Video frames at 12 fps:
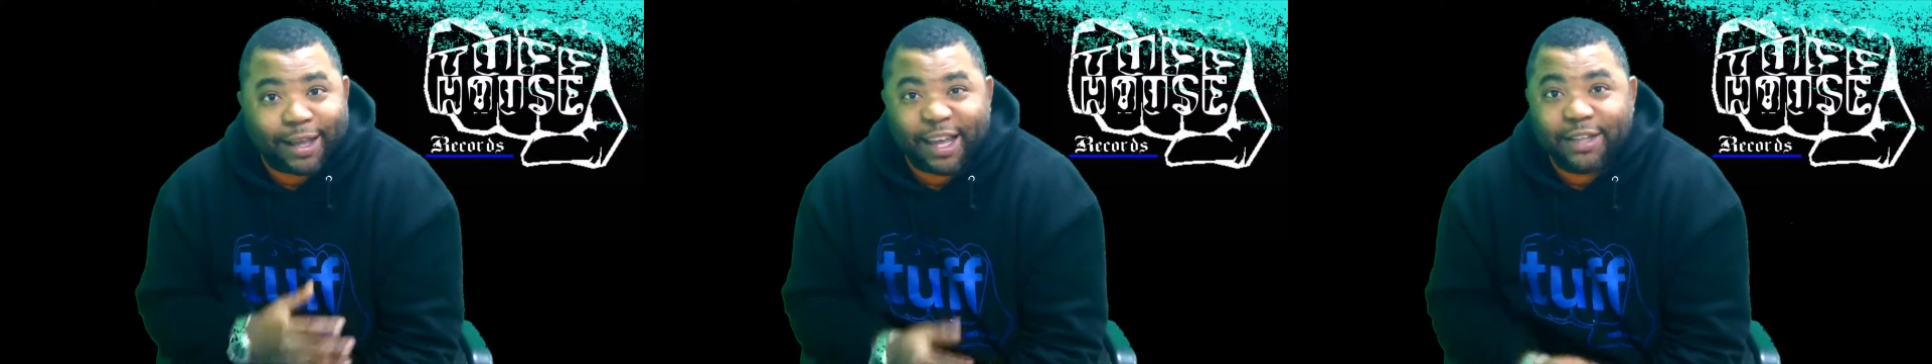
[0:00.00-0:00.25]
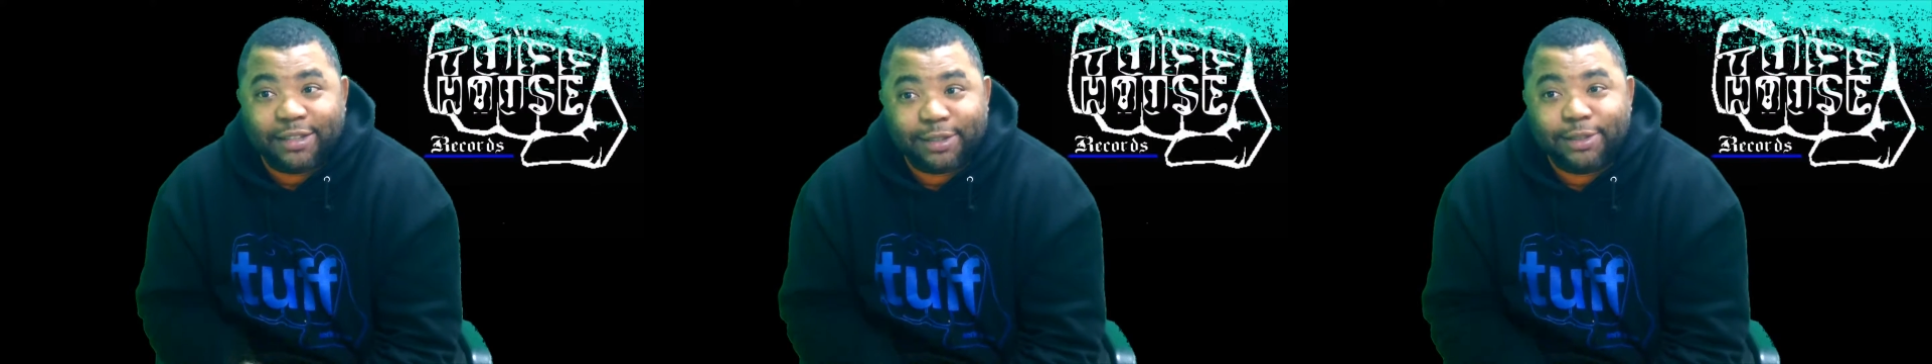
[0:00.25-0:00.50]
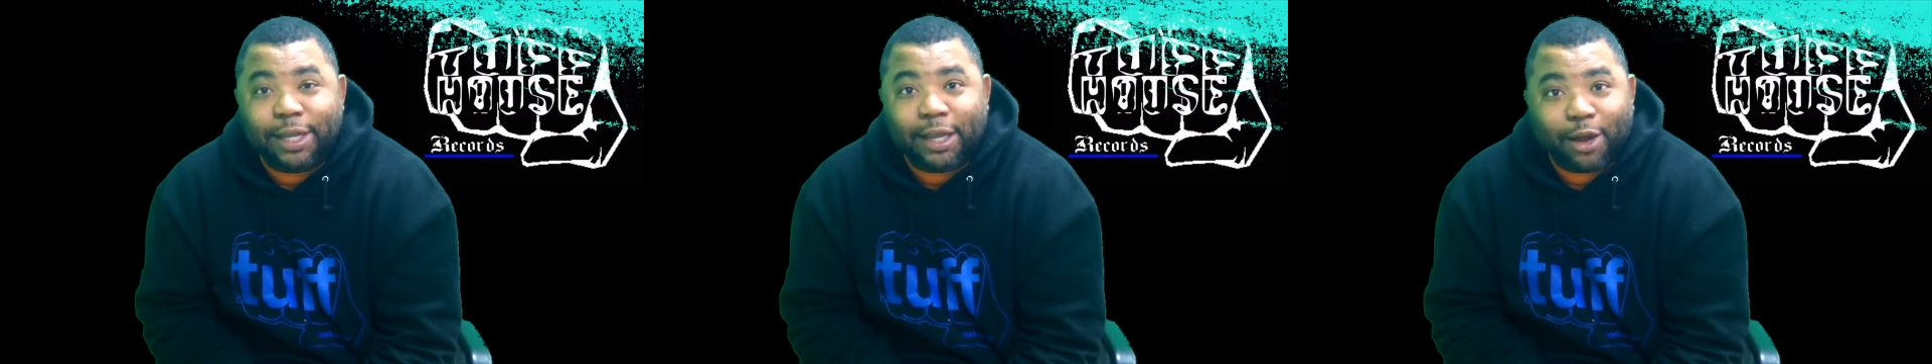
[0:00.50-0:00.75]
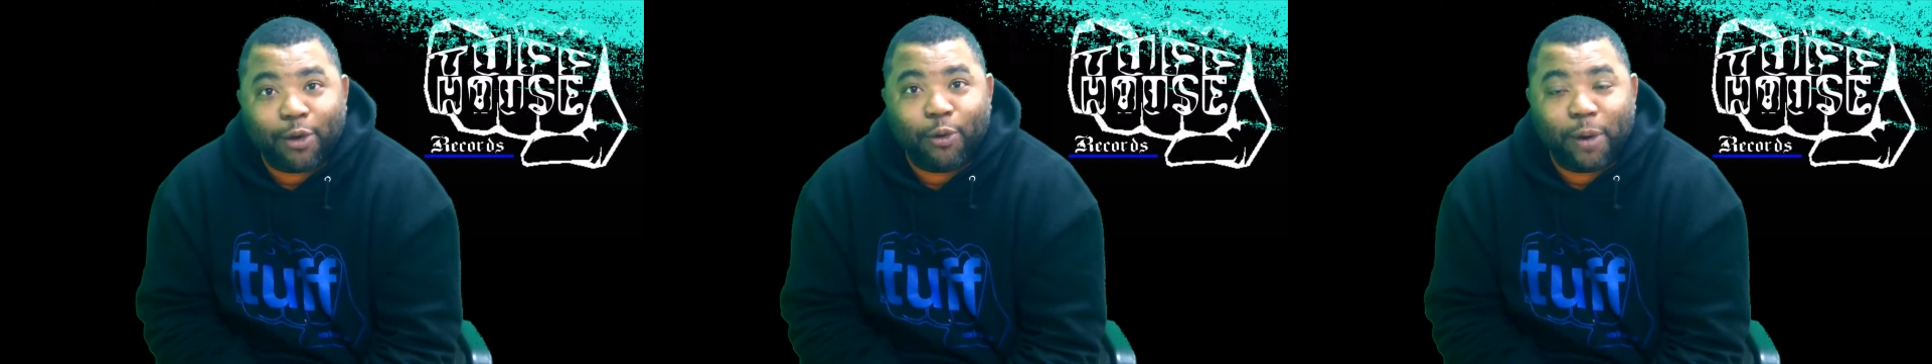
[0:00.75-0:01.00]
cause it's
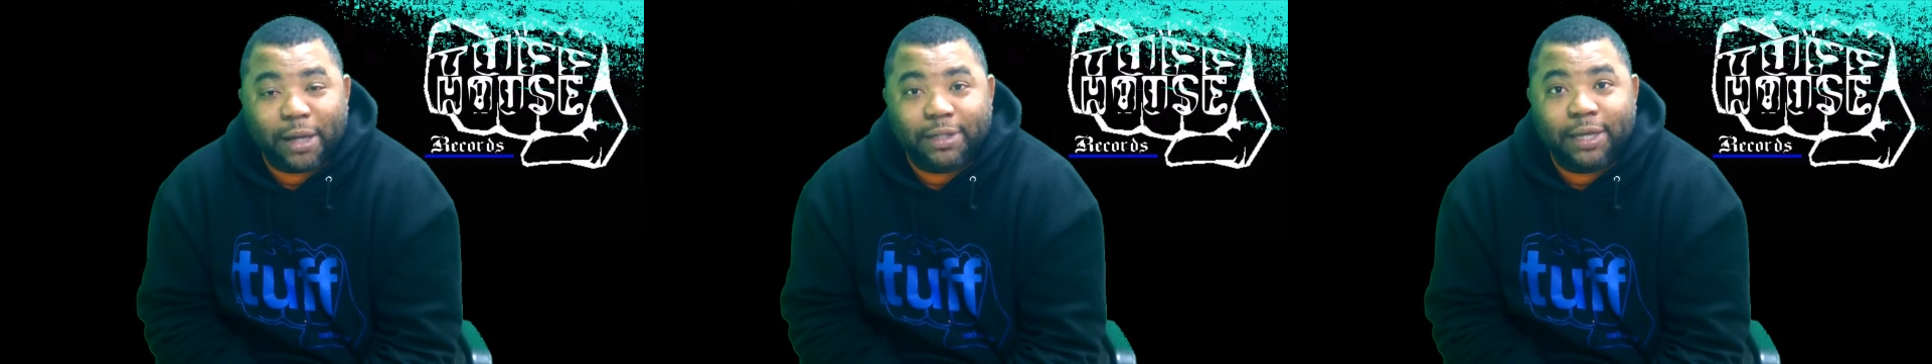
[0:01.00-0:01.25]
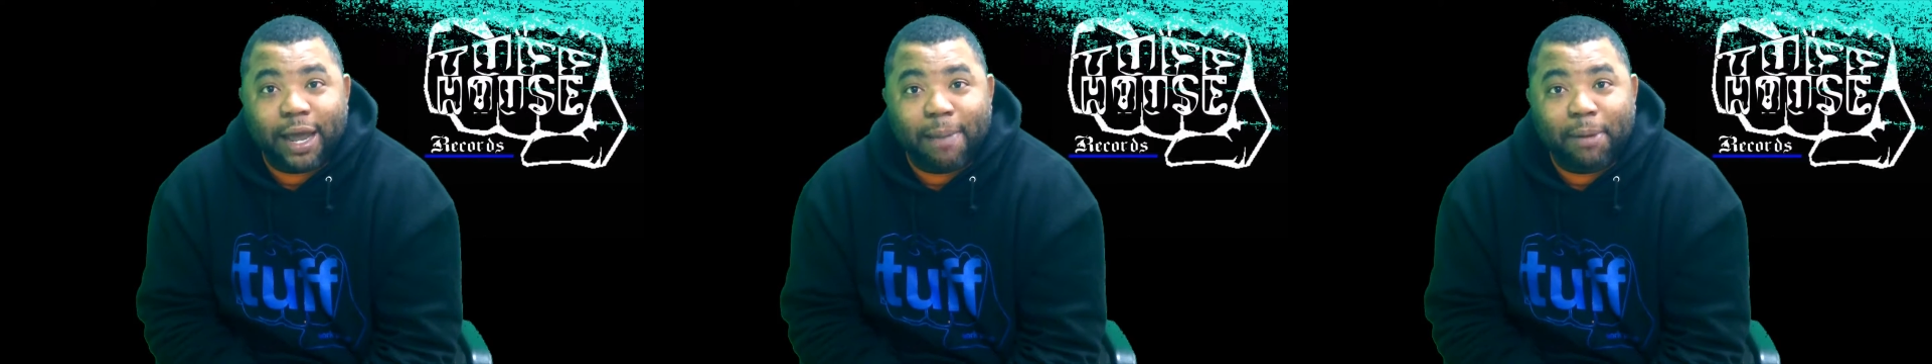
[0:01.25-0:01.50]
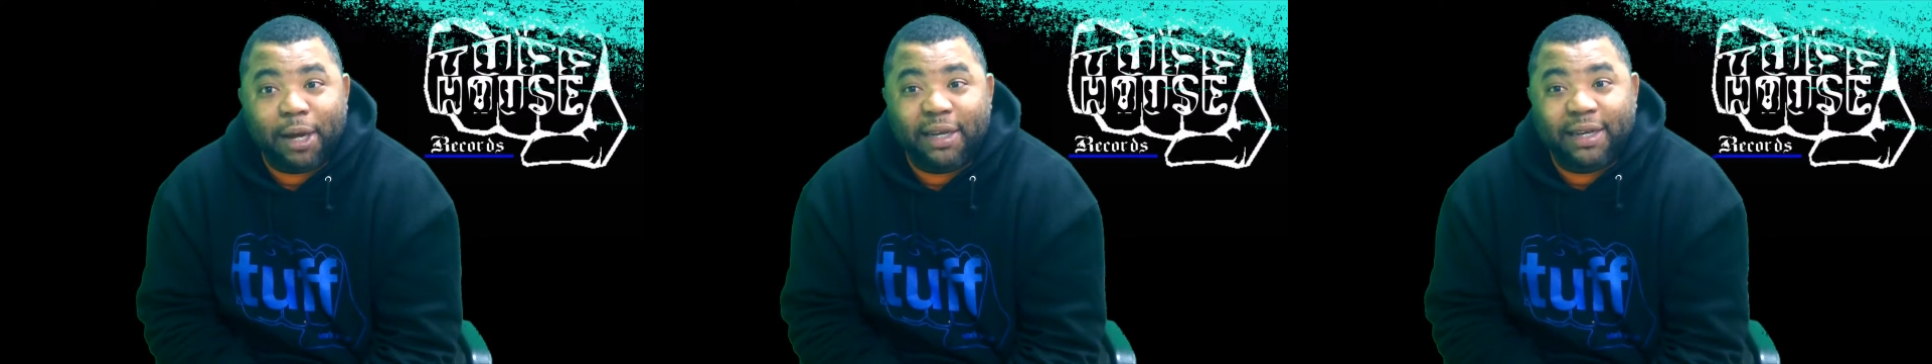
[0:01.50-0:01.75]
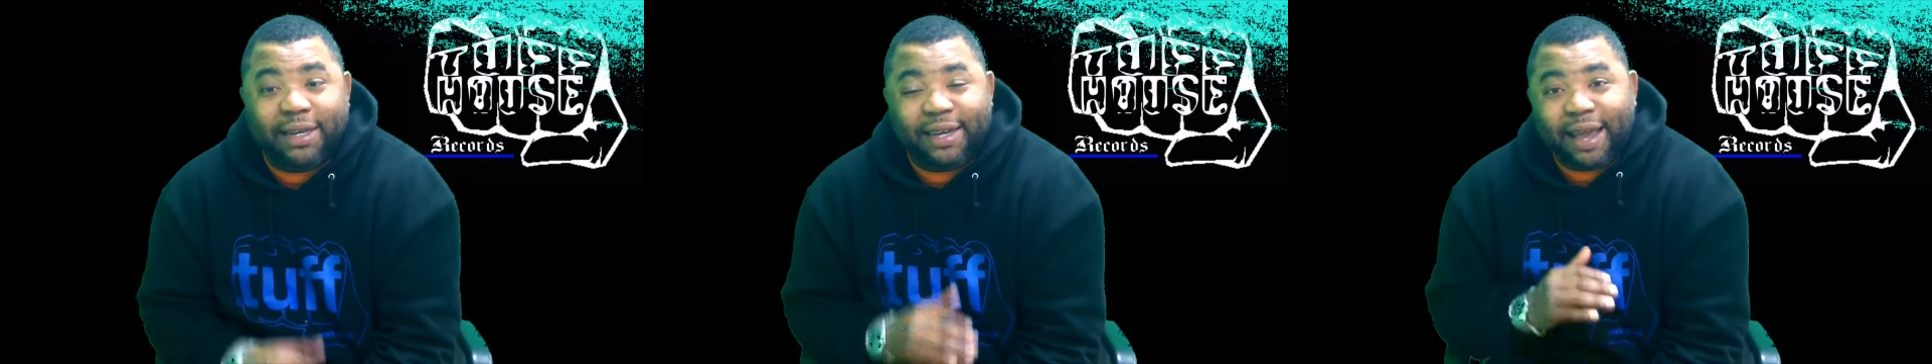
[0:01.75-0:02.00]
a great time,
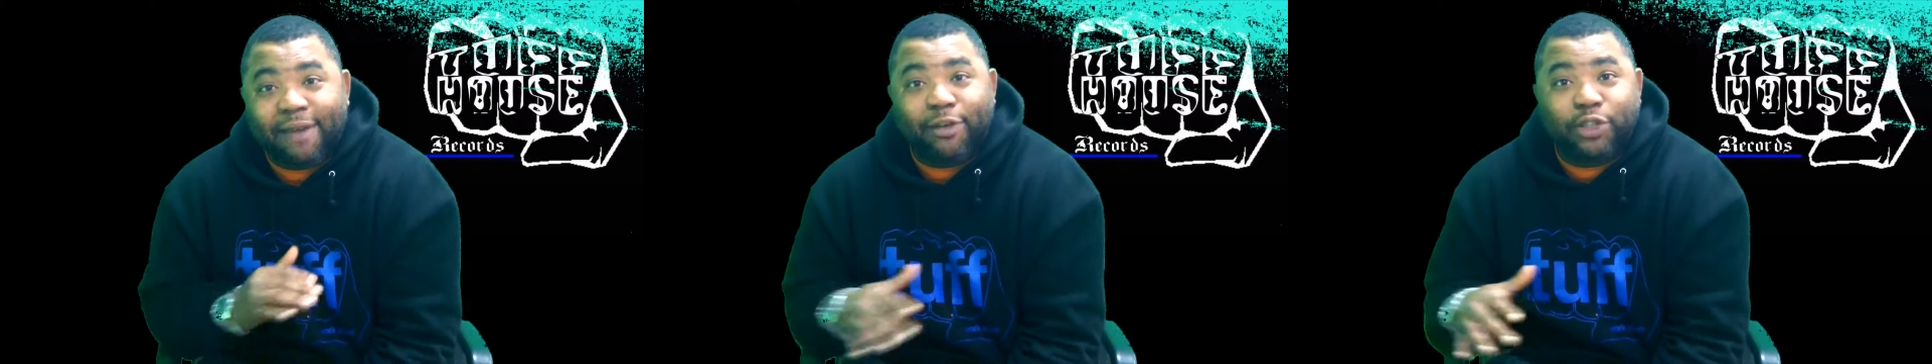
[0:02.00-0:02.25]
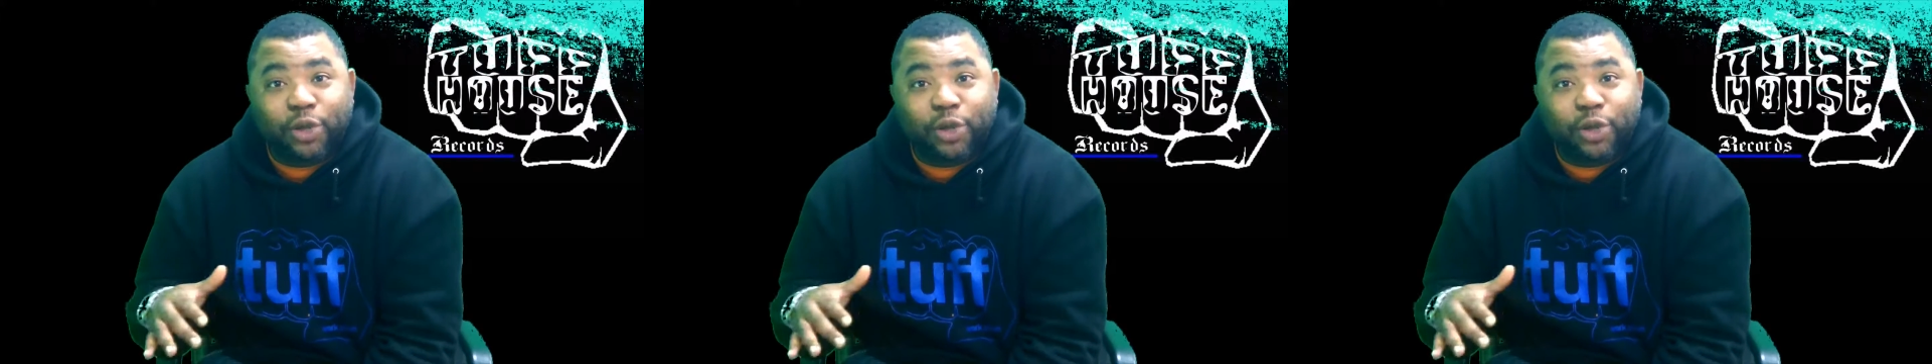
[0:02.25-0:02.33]
but never